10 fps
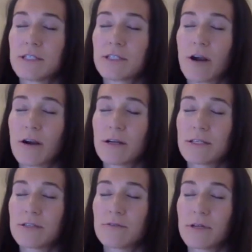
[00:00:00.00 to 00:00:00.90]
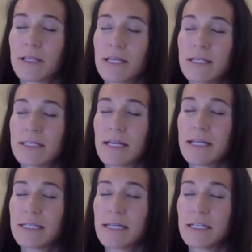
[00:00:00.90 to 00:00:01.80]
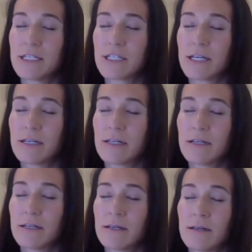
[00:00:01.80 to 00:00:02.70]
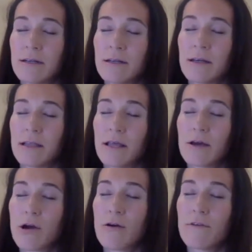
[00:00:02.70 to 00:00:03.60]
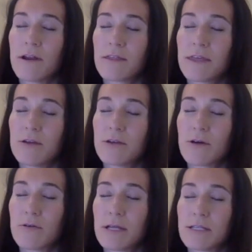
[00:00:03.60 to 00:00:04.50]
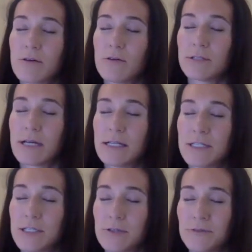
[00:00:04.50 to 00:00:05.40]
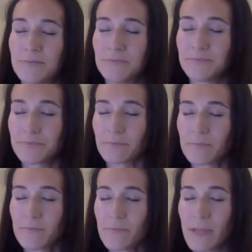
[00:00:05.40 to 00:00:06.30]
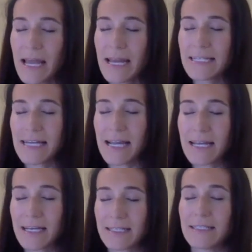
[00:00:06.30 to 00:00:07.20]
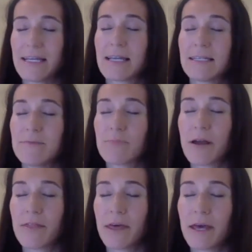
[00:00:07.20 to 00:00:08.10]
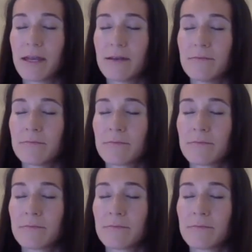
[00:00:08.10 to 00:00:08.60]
Start to release any tension. Let go of anything you don't need to hold on to. Any tightness. Take a deep breath in